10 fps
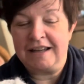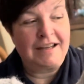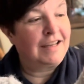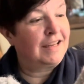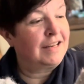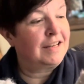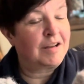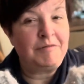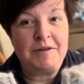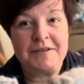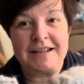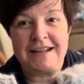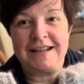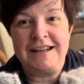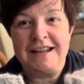And I'm
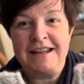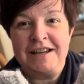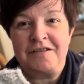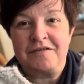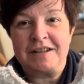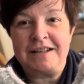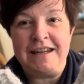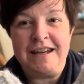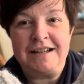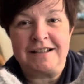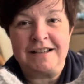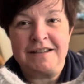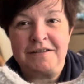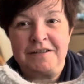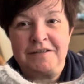using the
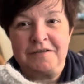needles,